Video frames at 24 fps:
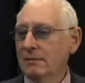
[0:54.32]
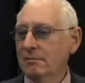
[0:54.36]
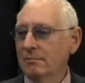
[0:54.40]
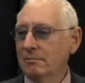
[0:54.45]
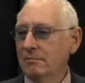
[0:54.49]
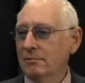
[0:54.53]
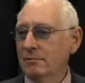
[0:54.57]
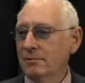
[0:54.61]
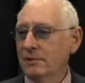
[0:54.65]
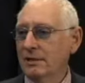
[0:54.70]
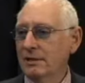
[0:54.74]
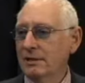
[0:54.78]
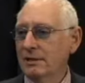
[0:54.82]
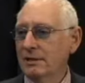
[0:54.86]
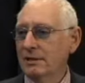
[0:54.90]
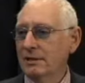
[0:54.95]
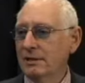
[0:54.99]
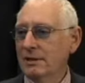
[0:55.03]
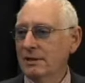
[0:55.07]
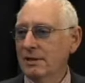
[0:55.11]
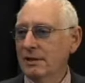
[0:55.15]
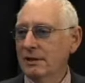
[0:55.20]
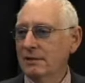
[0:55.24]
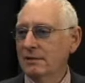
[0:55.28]

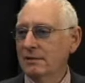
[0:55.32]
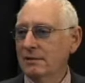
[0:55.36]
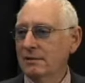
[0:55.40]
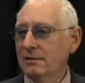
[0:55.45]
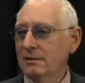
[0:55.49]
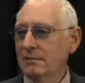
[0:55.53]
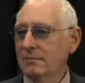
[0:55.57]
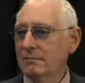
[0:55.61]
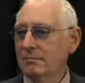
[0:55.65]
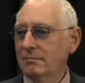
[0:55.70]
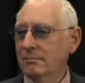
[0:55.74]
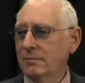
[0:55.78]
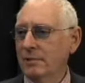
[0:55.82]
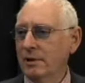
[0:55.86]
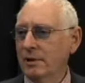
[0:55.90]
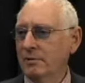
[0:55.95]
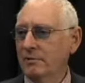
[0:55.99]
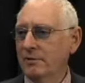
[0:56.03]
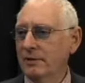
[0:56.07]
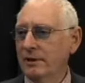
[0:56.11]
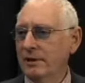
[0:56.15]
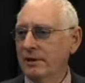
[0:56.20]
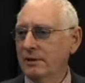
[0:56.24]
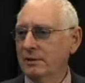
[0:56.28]
Christians Against
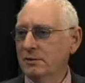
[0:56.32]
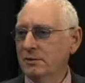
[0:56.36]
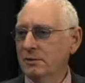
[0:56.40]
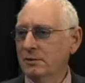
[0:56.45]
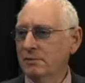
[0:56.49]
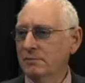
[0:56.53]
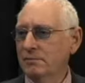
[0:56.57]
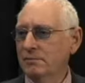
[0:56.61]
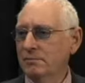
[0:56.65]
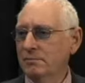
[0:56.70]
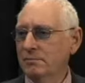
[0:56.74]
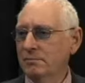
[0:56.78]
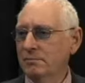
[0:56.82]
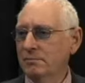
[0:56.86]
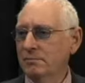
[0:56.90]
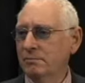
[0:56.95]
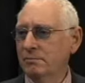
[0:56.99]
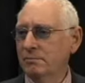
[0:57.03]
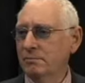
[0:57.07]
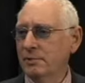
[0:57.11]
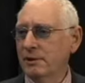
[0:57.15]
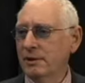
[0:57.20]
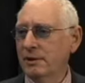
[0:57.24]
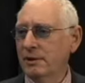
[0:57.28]
Poverty? It's sort of
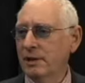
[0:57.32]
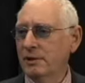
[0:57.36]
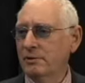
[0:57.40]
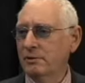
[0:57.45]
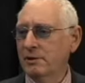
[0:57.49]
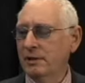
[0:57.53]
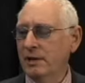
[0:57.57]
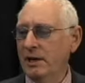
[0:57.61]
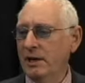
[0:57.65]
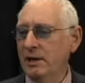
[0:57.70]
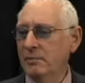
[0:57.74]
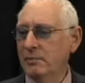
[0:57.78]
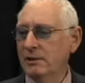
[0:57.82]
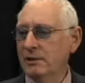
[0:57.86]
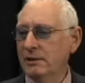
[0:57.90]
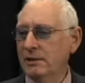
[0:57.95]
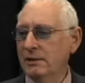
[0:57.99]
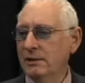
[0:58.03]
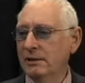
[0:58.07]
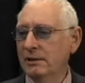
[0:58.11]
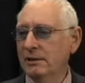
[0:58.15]
bit closer to home, isn't it?